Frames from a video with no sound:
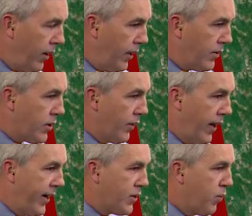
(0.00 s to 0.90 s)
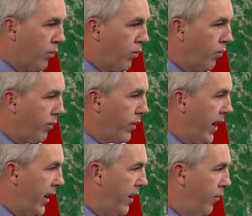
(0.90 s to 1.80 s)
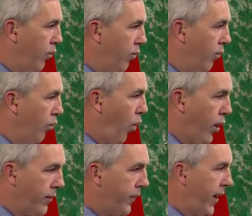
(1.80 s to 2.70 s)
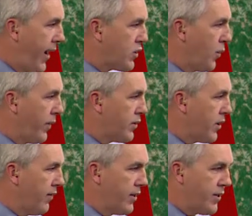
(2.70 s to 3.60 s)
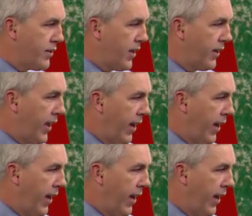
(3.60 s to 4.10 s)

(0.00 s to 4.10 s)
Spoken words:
So the latest word from the National Weather Service is that,